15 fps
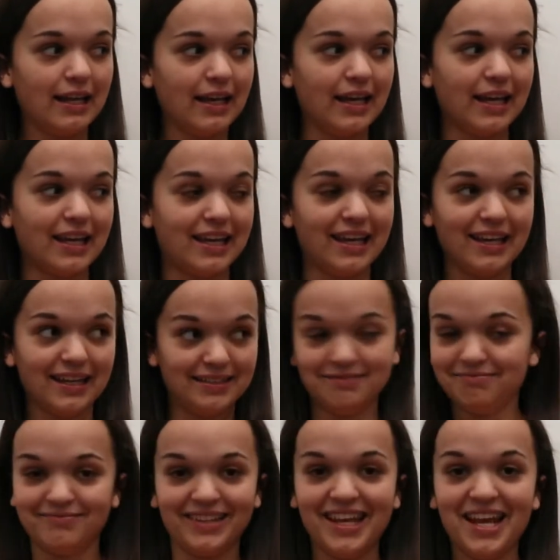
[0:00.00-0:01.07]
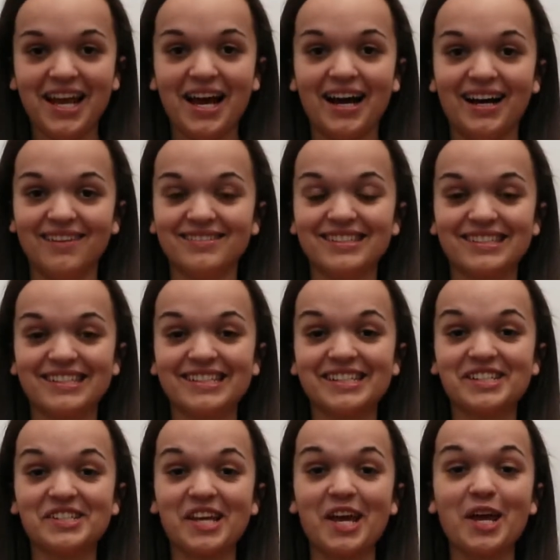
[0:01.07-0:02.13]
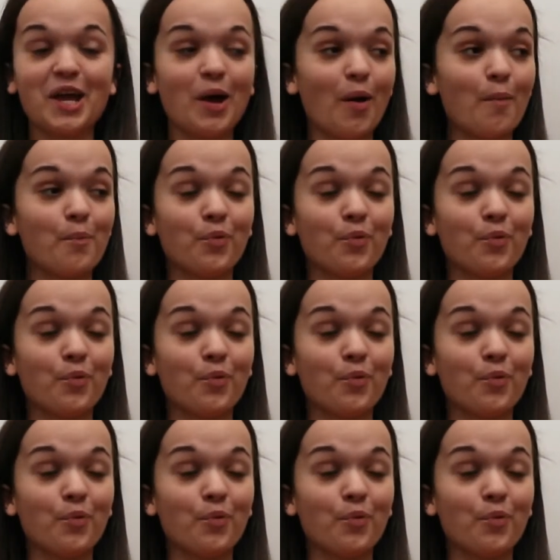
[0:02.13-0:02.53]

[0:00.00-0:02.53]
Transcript: like, I'm just gonna say,